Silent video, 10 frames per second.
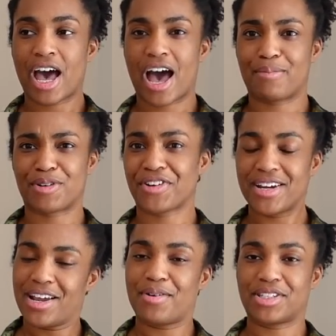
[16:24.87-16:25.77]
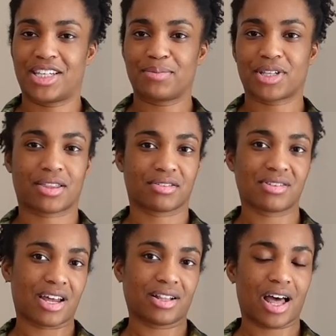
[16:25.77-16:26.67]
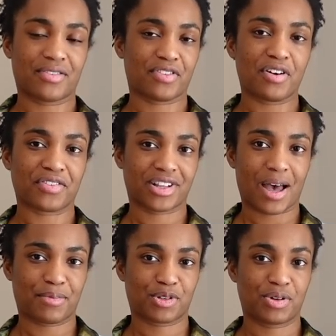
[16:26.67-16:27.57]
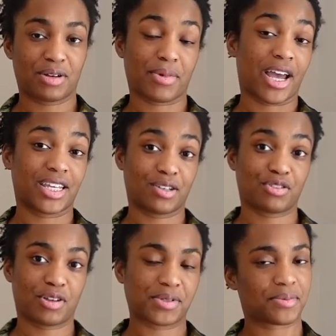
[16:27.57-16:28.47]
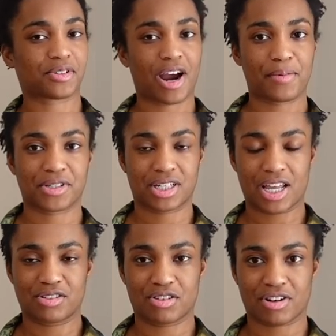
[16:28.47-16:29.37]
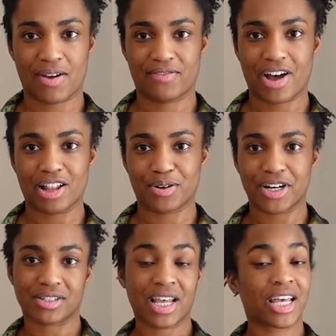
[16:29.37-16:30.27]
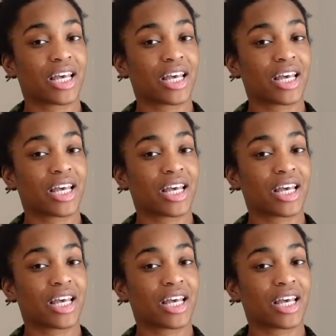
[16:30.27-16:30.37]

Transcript: Uh, but right now it seems like there's not a lot of overlap between my YouTube subscribers and Instagram followers.